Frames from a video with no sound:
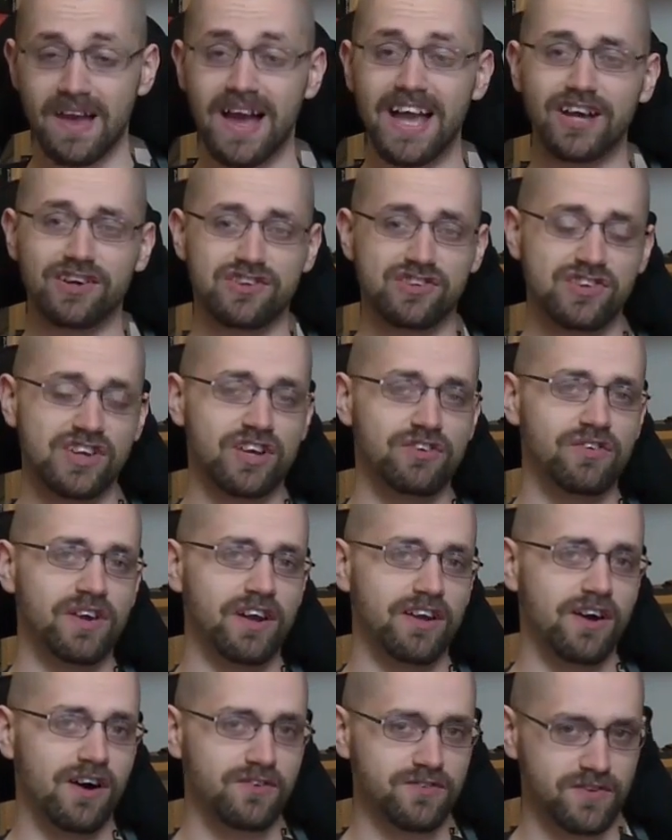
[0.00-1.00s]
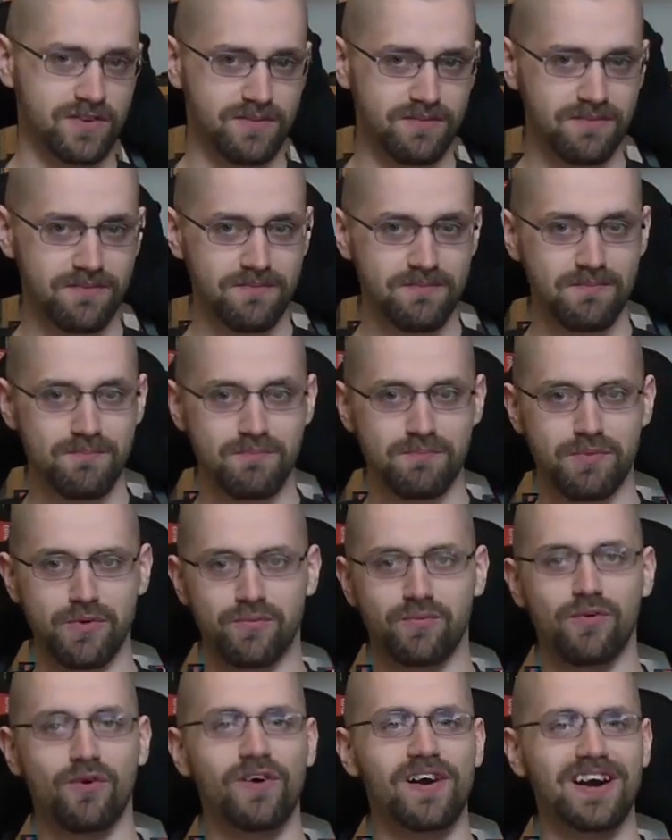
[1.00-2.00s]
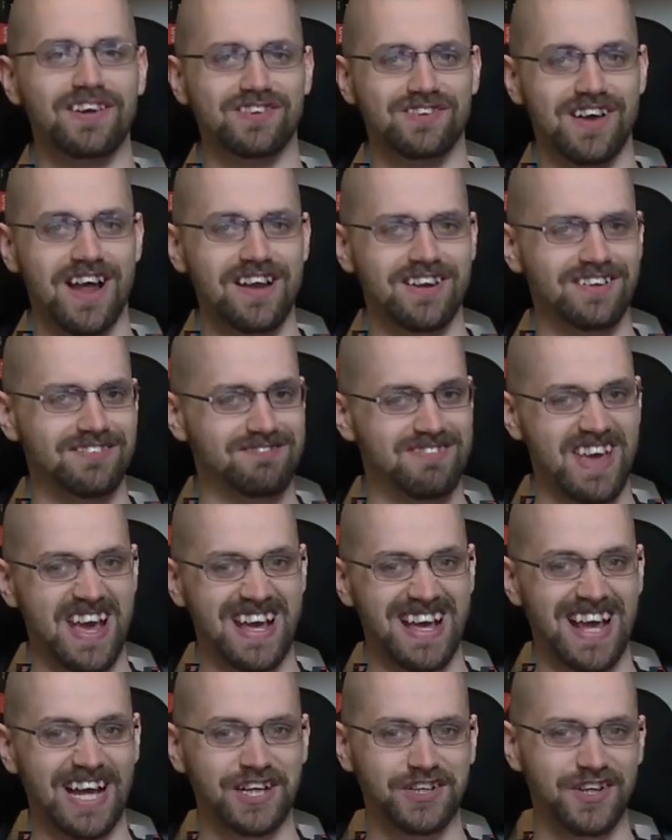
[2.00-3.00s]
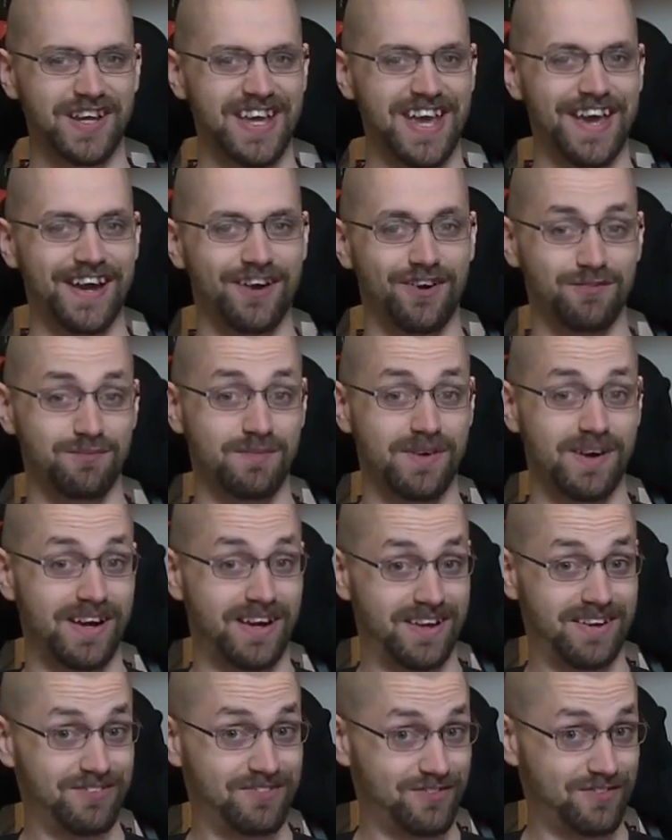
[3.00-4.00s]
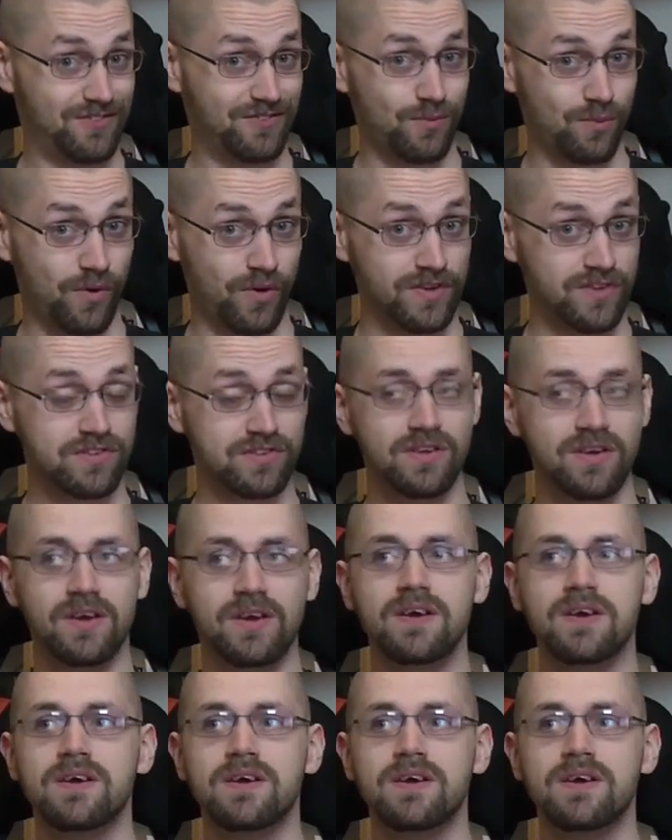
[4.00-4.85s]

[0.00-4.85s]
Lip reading: I got sick really often before I started taking actually care of my voice,